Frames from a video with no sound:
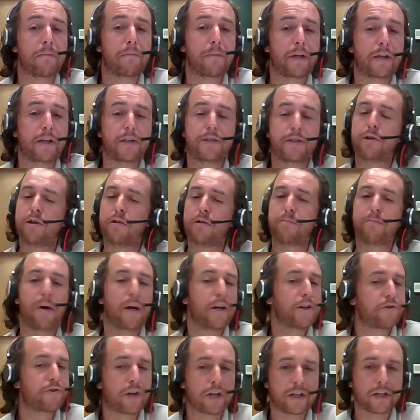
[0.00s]
because you can buy
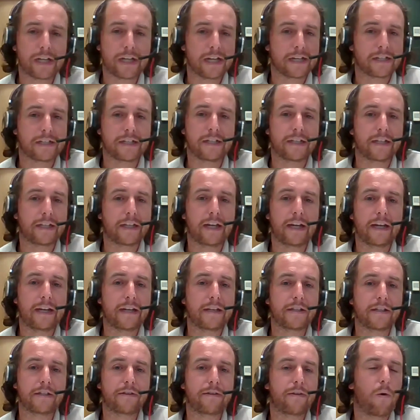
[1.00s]
drug testing
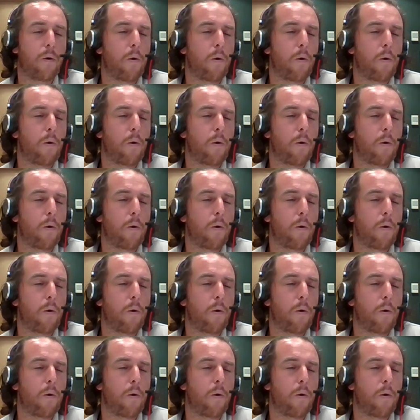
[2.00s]
kits.